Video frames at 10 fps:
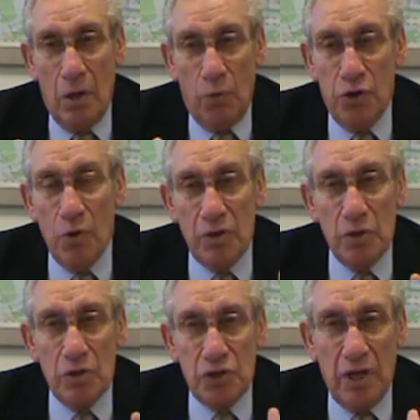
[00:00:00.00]
when
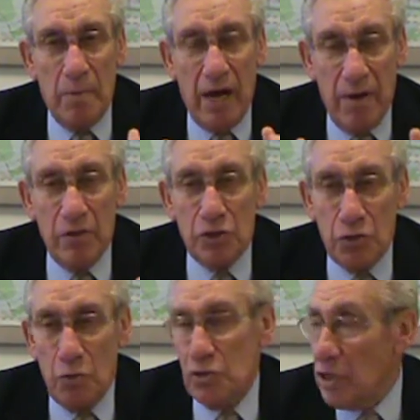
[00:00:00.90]
you're saying about having the
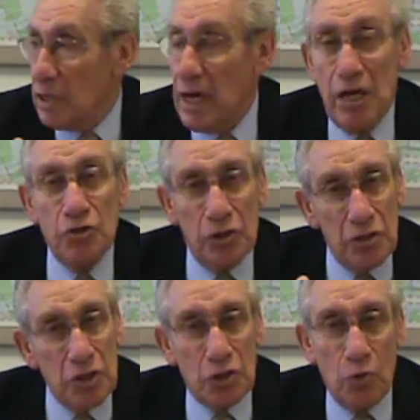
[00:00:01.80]
students engage in
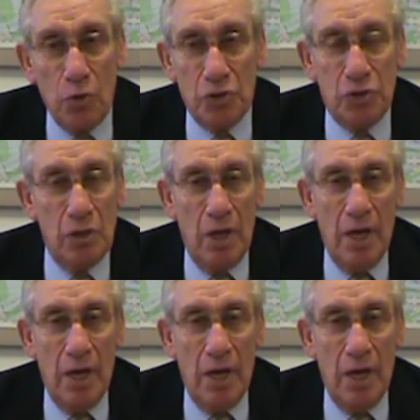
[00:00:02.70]
discourse,